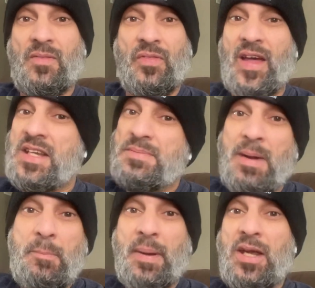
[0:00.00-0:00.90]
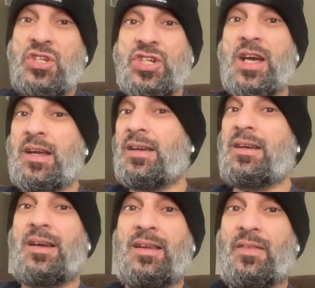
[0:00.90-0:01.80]
that's my paycheck.
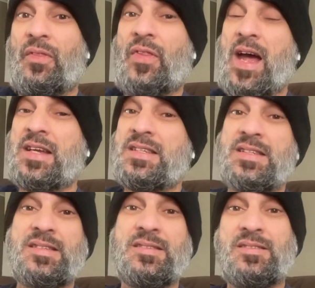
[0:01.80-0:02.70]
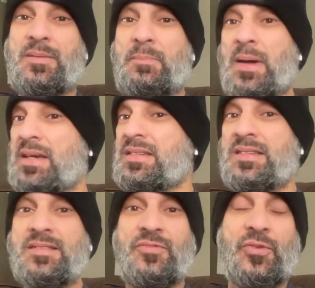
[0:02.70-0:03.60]
And that's the
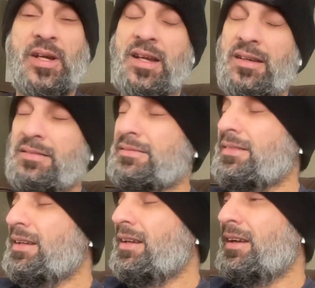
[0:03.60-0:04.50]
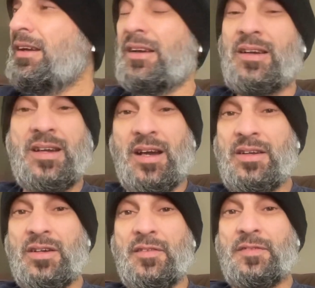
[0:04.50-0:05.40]
best freaking
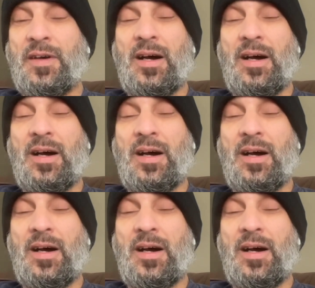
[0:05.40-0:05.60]
kind of